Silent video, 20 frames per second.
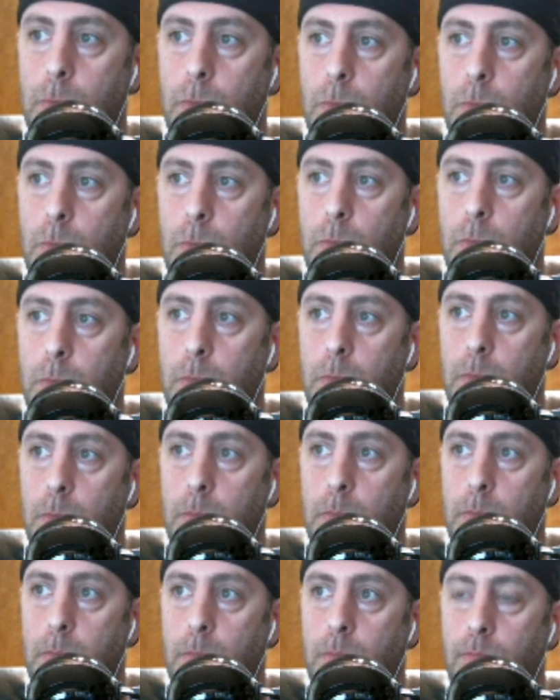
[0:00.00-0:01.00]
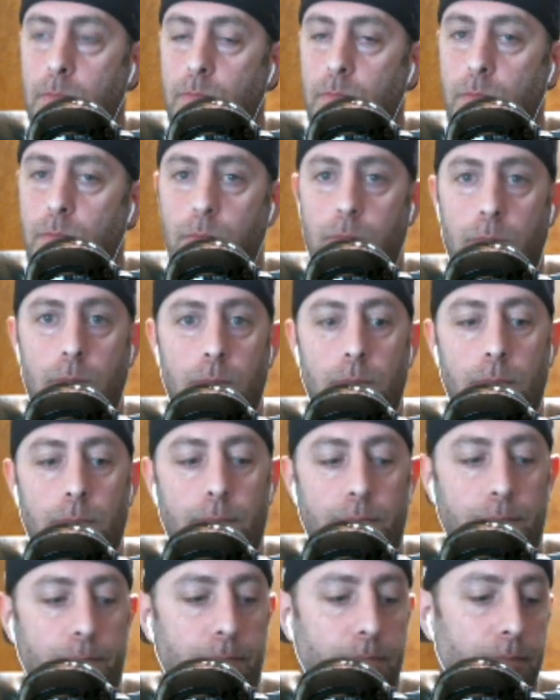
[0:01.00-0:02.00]

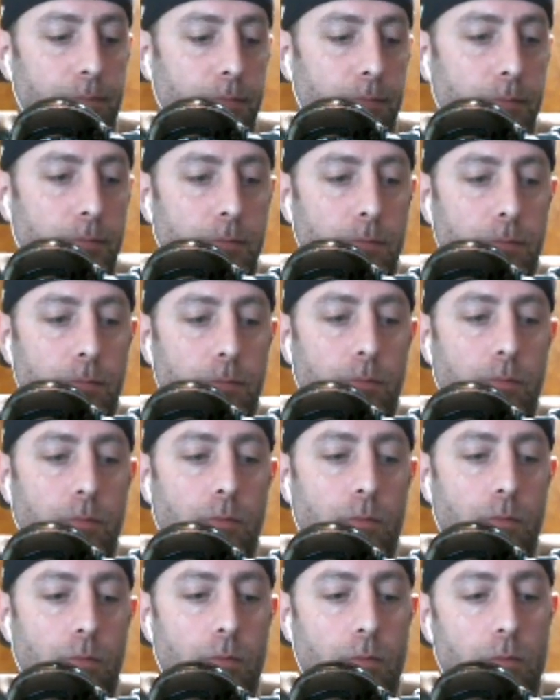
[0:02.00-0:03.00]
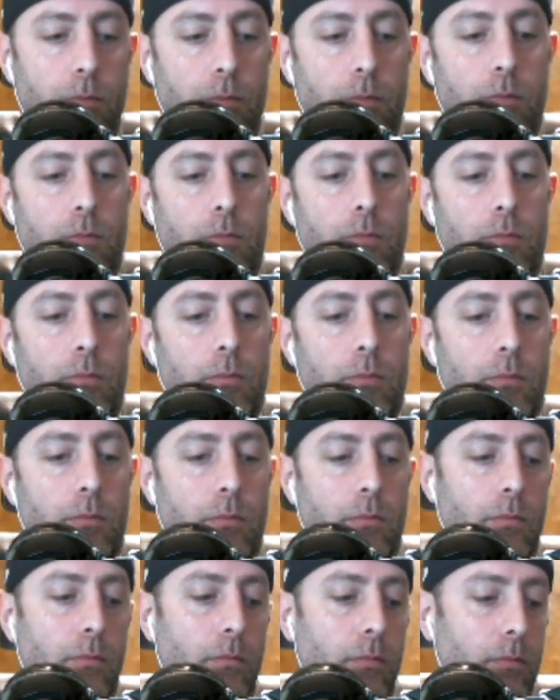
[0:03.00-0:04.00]

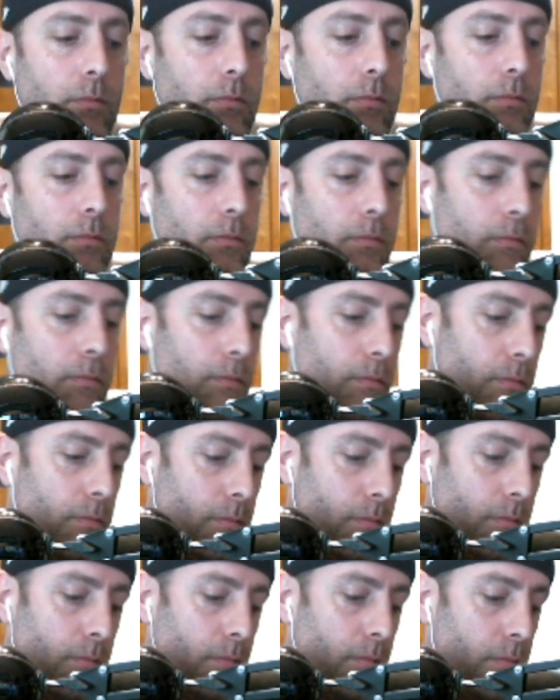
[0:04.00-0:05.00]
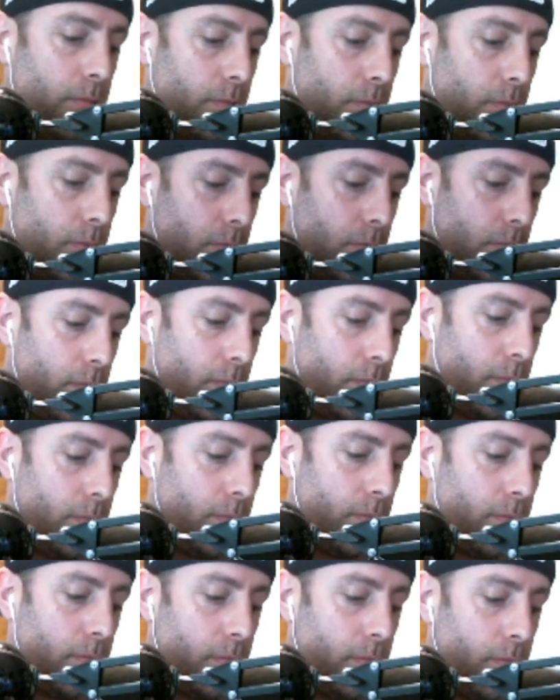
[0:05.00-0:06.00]

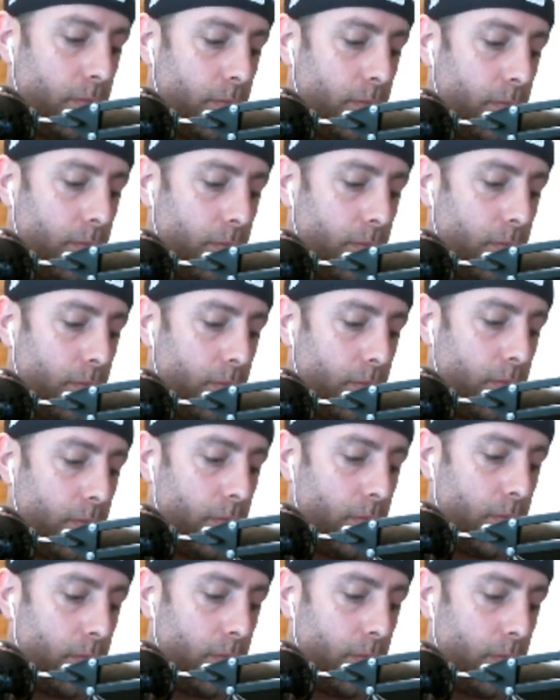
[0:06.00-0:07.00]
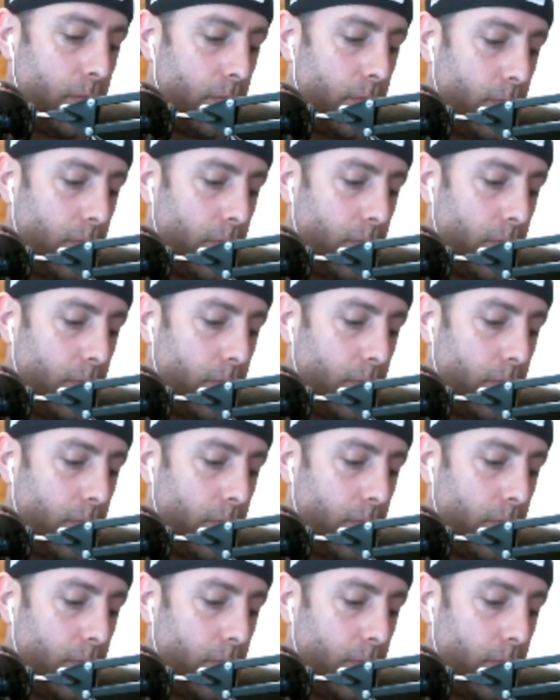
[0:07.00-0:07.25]
(silent)